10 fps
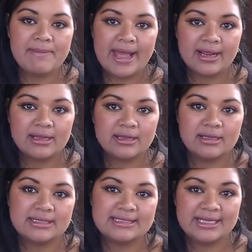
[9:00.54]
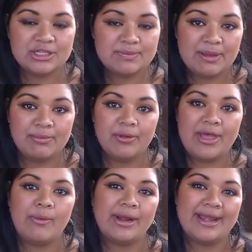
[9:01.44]
MAC salespeople
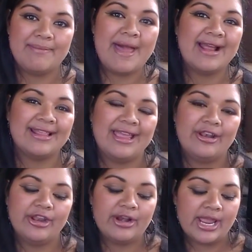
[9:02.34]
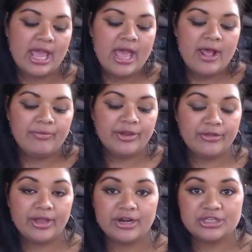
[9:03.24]
that work at MAC, they're
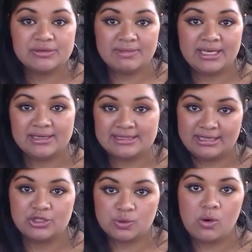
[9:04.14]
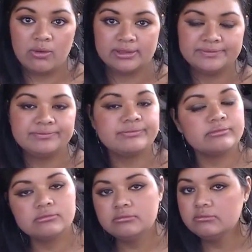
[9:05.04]
there to meet a sales quota.
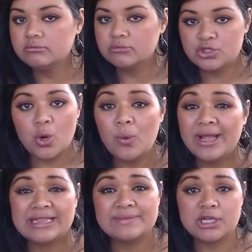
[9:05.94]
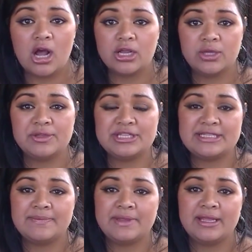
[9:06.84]
Don't let them talk you into
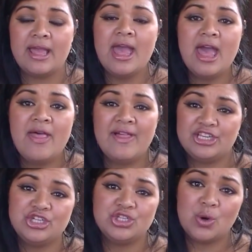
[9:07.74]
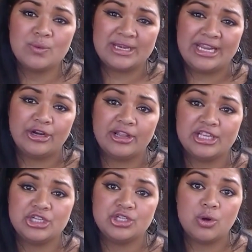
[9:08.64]
something that you don't need or
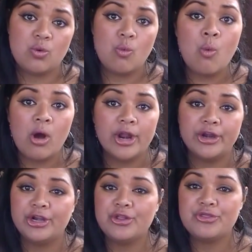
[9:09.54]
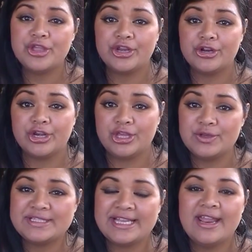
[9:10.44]
that you don't want or you don't think you're going to
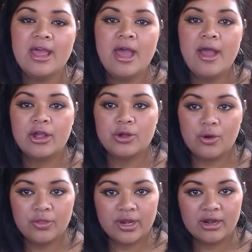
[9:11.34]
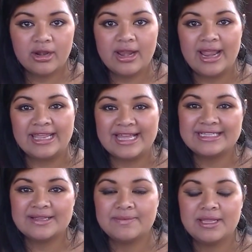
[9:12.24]
use it. Go there and get
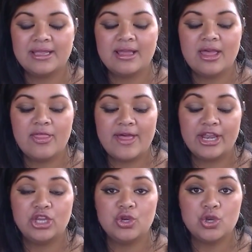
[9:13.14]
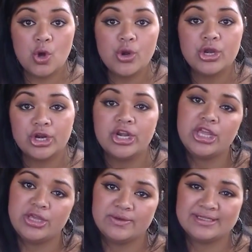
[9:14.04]
something that you know you're going
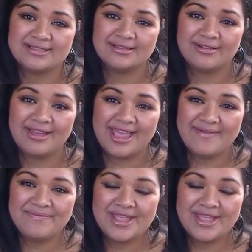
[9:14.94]
to use. Okay?